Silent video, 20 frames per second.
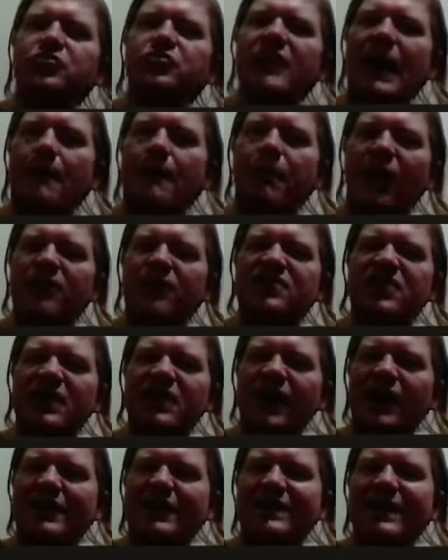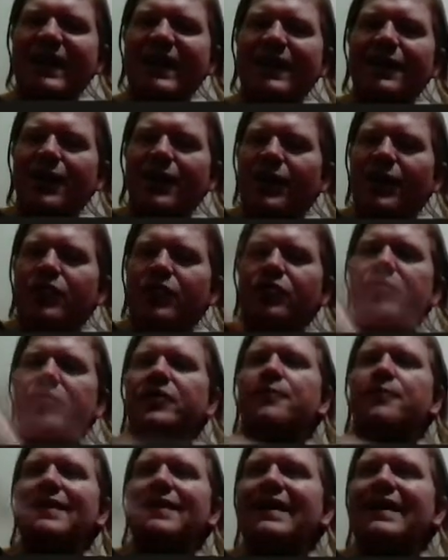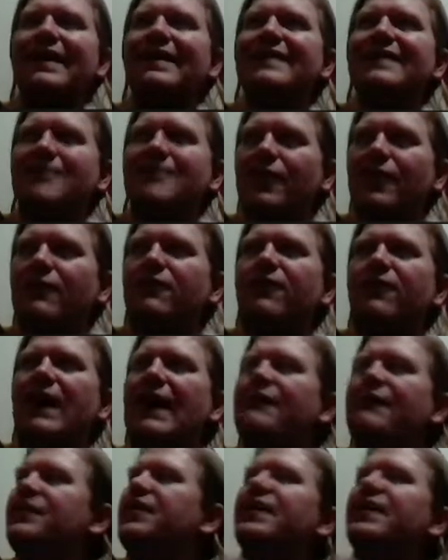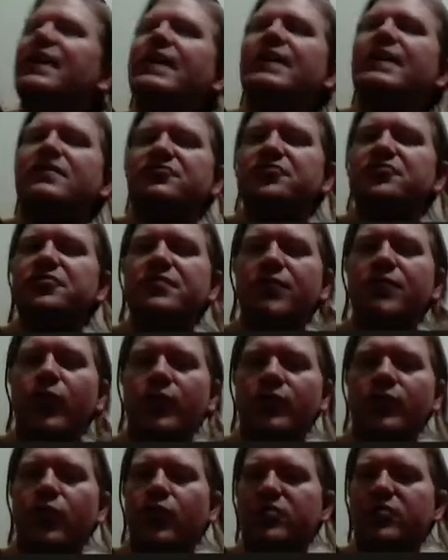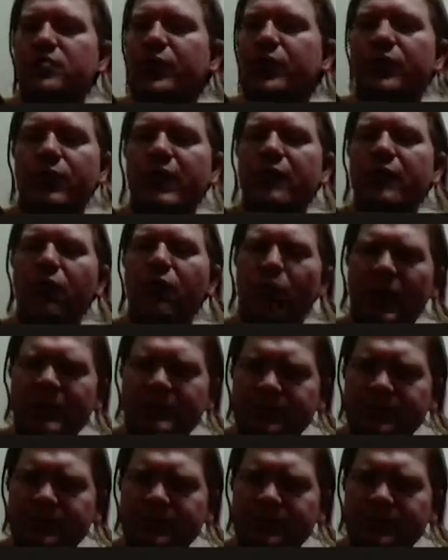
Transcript: that buffs an undead, you can play this on 5, and you can get 2 4/4s with Reborn.